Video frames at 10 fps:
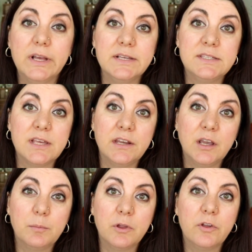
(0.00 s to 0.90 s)
is setting
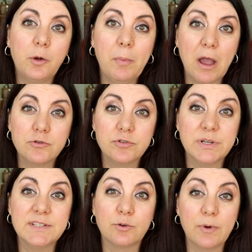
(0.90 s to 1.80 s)
up clear
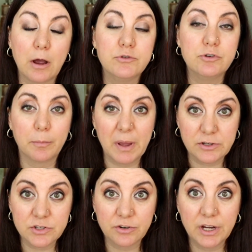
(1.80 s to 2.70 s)
boundaries around your
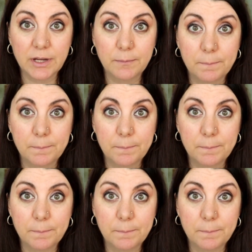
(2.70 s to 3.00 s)
mentoring.